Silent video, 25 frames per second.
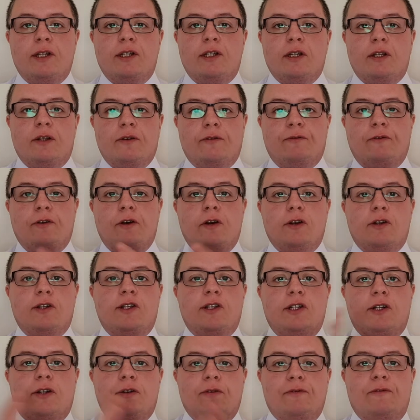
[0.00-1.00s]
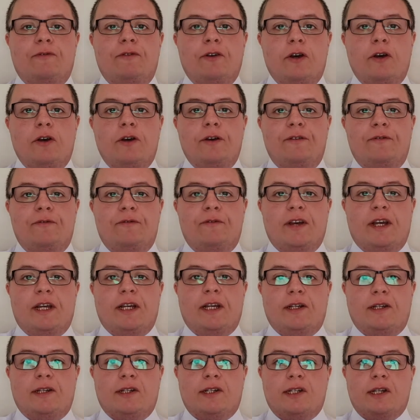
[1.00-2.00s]
to the first and third
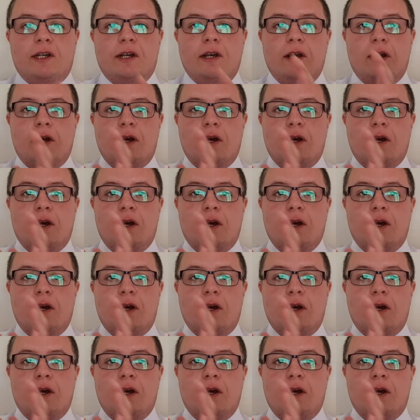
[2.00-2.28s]
things,